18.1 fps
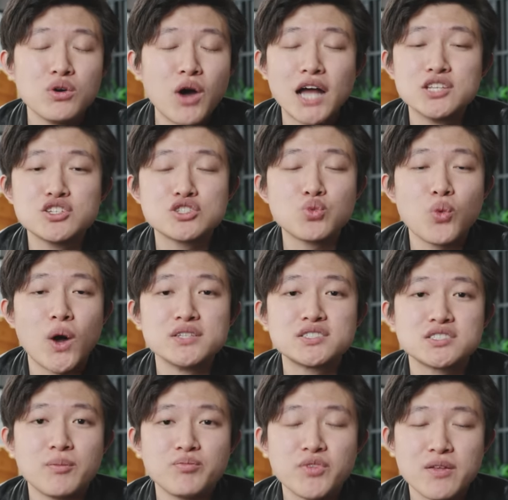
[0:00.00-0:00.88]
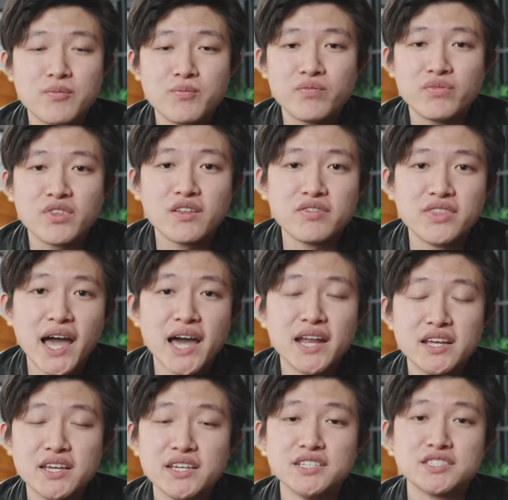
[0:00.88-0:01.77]
I just want something
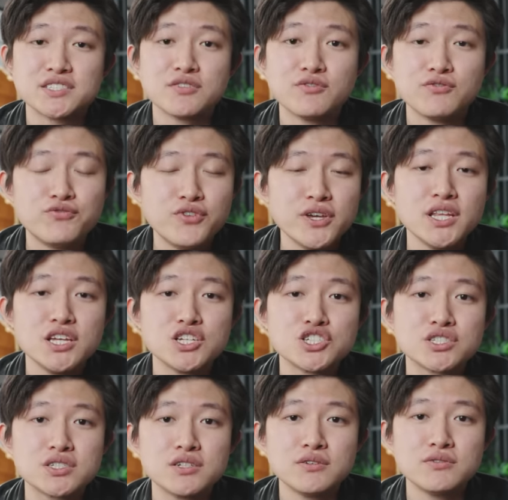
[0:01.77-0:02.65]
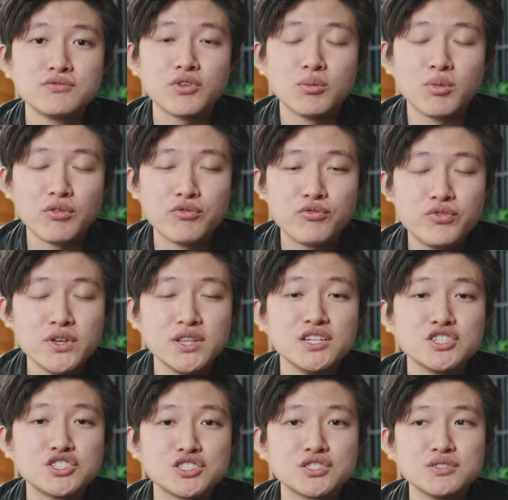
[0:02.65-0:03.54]
that is finished from a
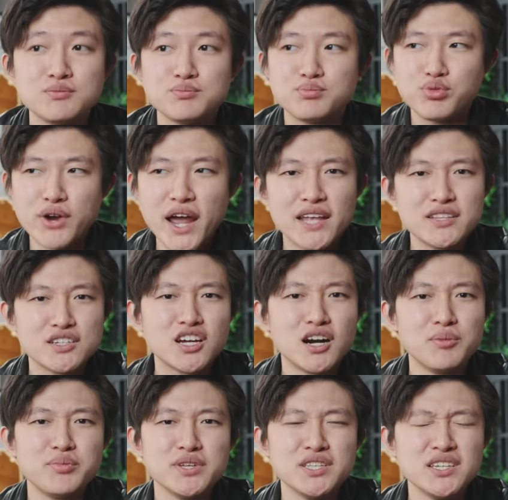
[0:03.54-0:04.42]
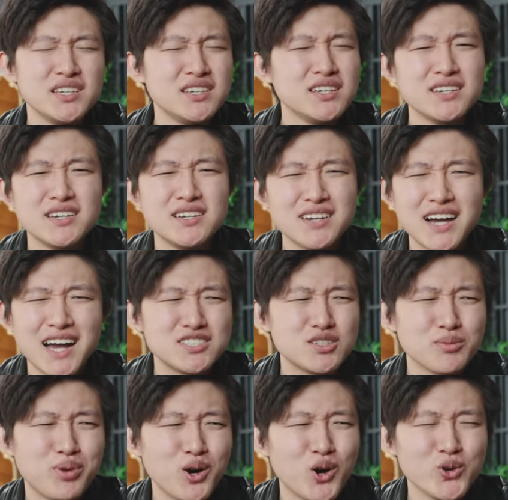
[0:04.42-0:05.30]
finished brand company, I
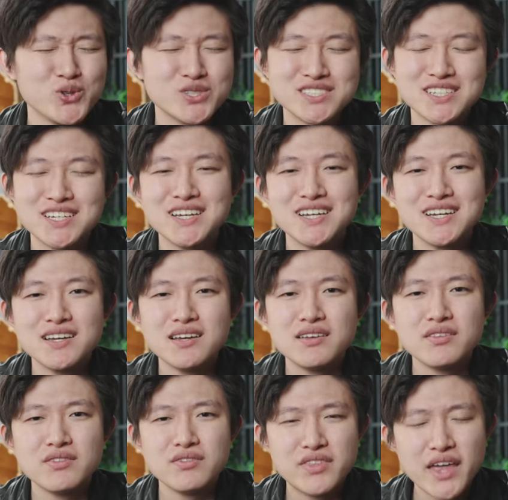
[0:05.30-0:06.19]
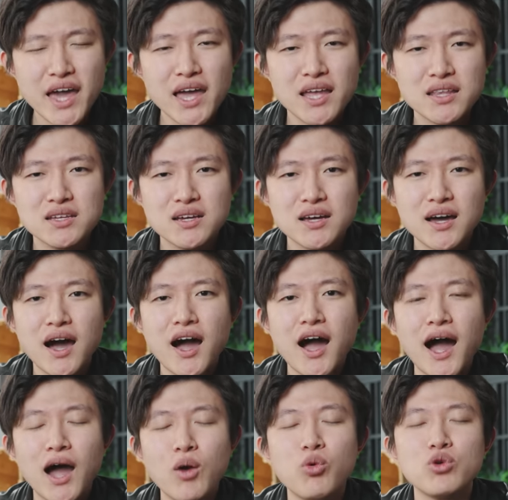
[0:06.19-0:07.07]
suppose. Then
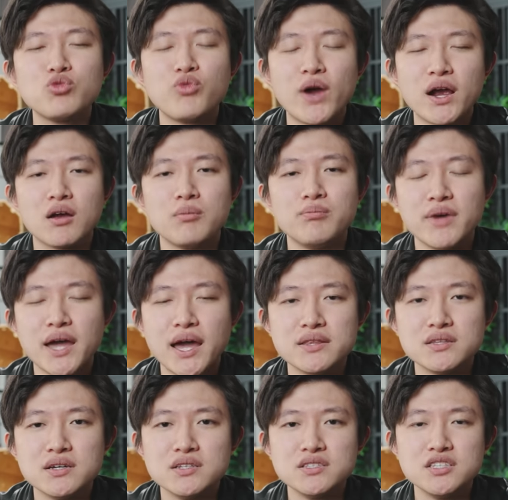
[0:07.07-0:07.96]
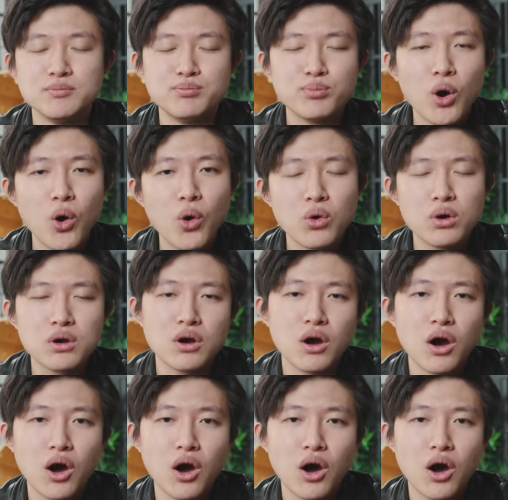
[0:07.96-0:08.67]
I would recommend the Polk